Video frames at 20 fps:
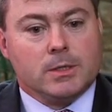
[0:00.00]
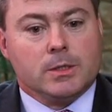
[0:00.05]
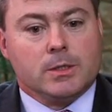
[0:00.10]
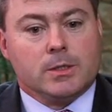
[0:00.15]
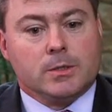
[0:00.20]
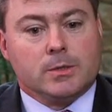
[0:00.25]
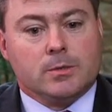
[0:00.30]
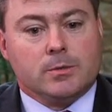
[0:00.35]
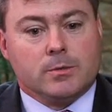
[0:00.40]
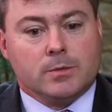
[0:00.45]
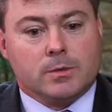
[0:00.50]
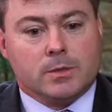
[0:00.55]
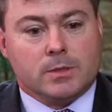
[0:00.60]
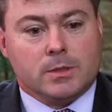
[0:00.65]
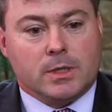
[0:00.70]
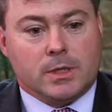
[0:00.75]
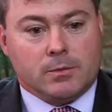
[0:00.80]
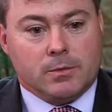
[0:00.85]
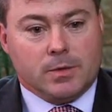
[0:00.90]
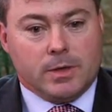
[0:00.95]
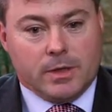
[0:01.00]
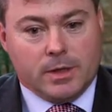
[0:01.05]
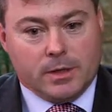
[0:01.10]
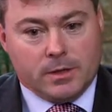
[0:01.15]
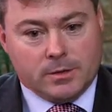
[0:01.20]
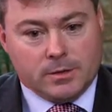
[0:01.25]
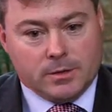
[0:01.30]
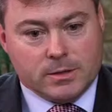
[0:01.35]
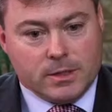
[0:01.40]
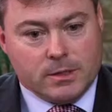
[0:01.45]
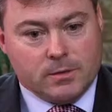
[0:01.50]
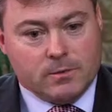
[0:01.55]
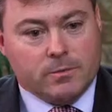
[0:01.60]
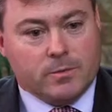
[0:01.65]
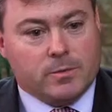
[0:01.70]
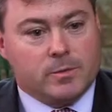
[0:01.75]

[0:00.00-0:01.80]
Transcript: to segregate ourselves